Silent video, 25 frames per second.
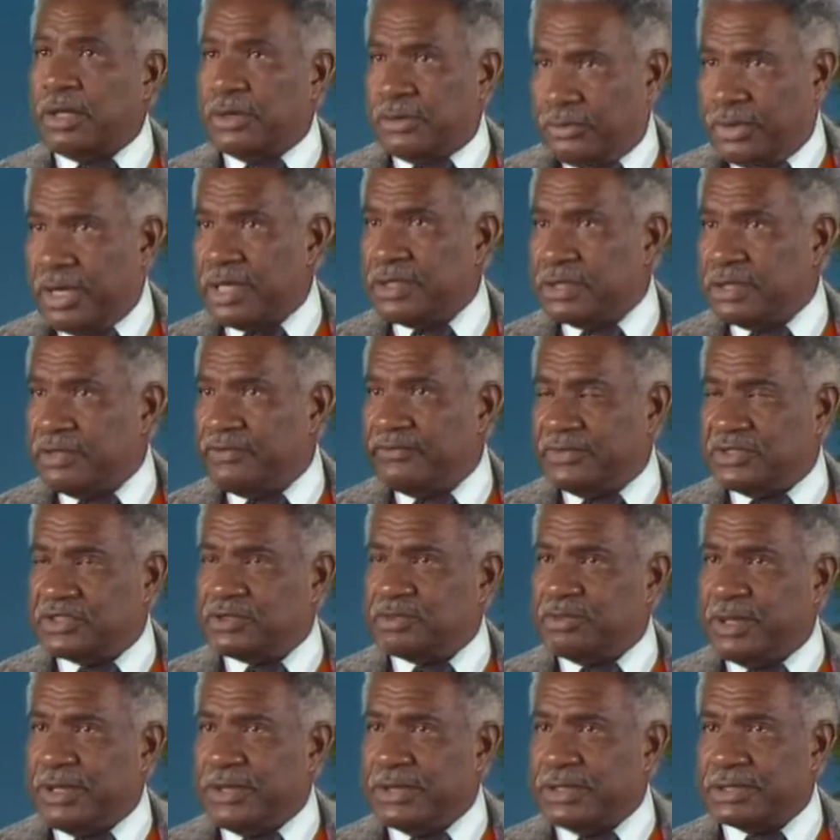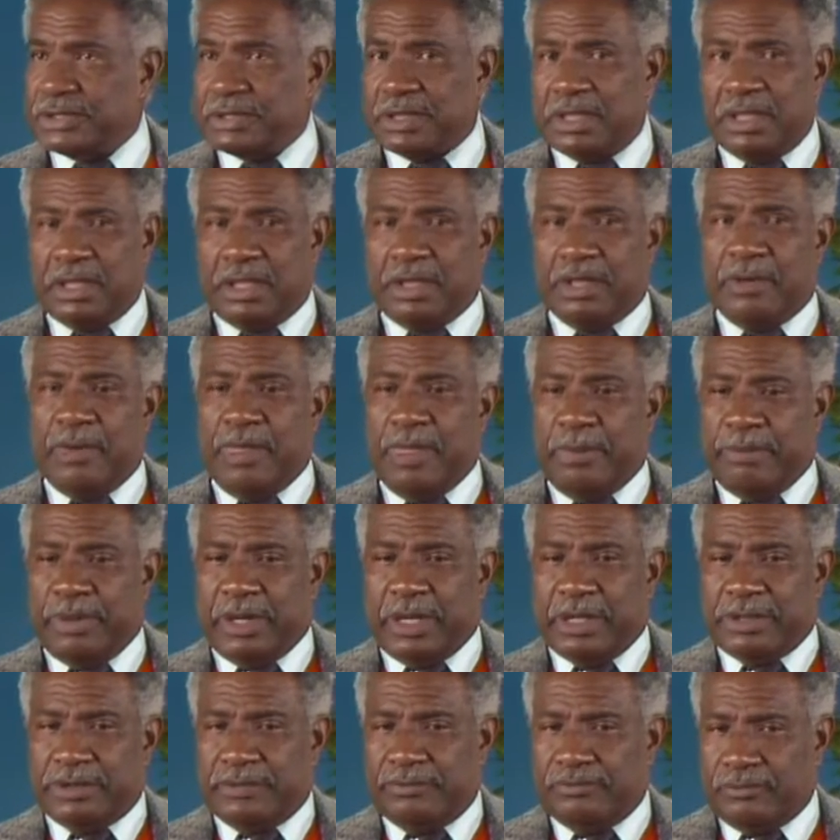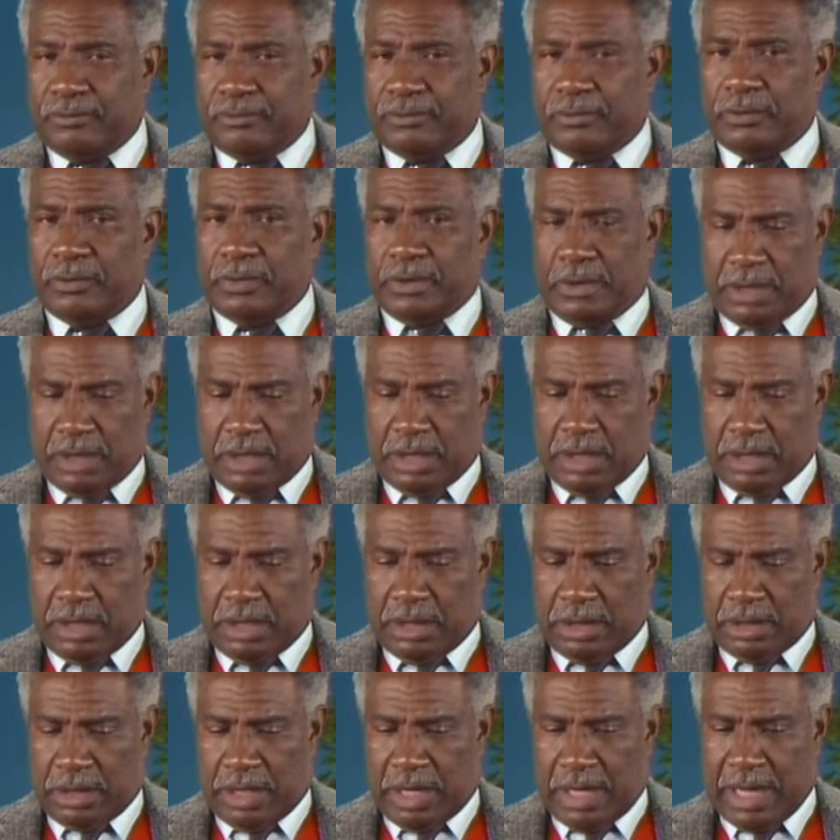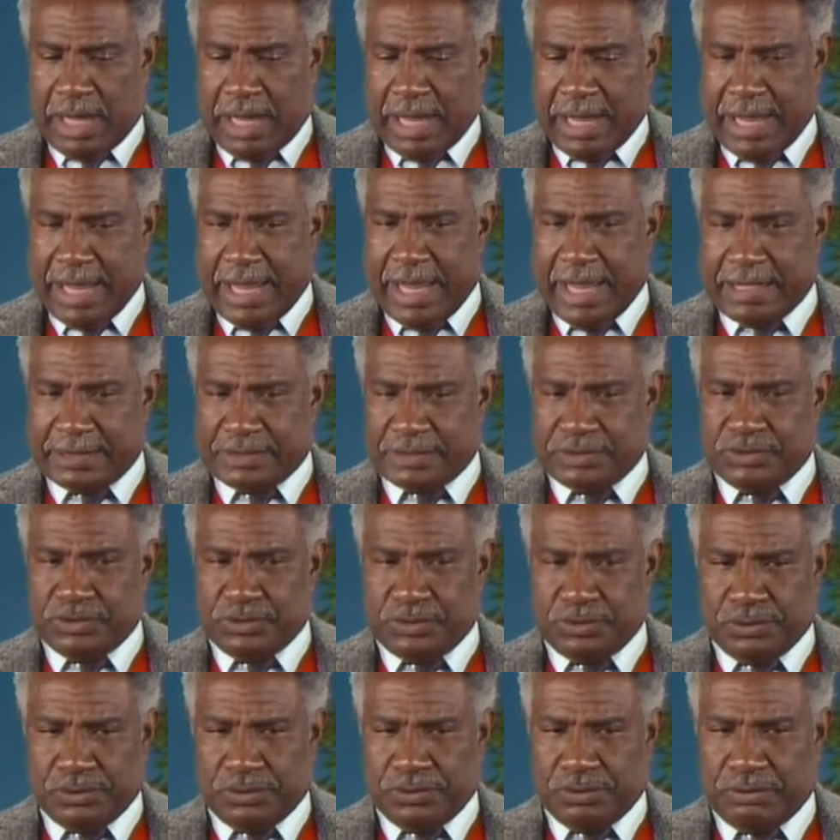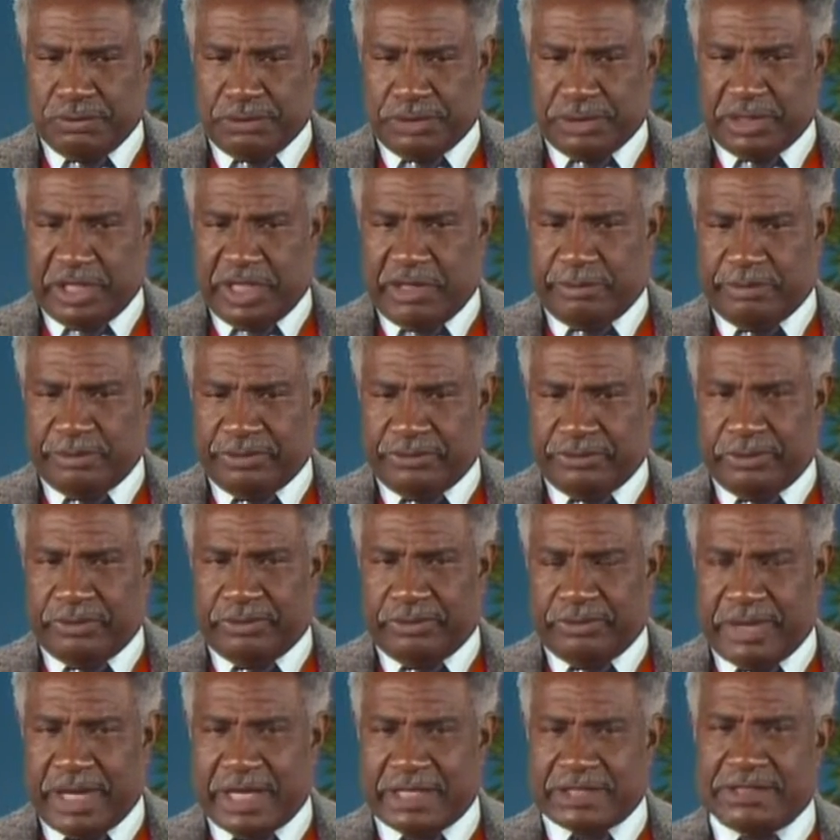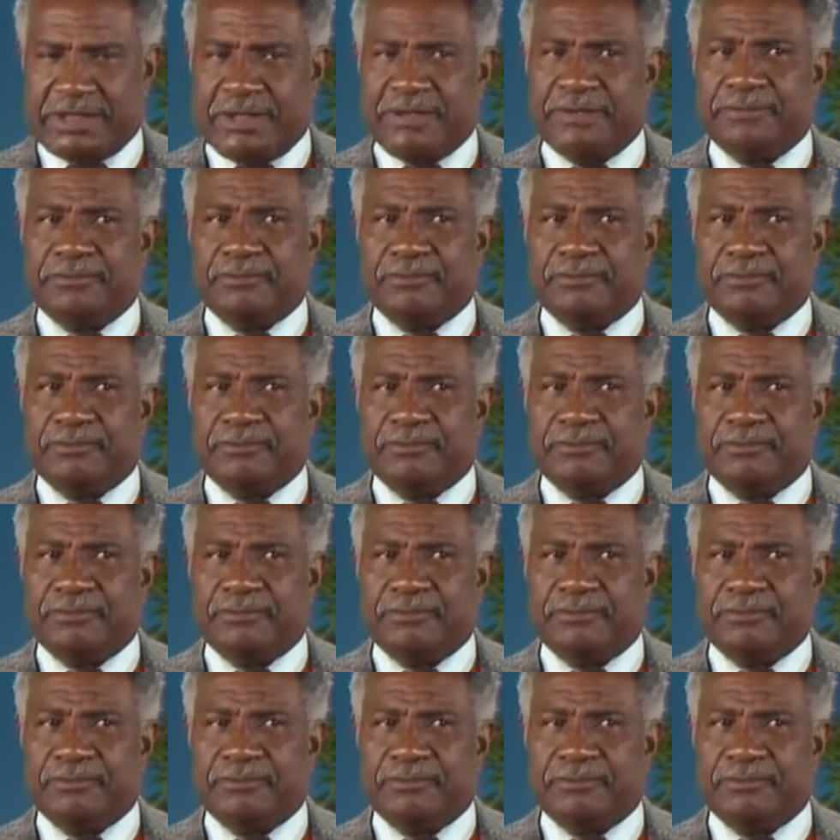great deal of experience. But I had to, with the help of the director,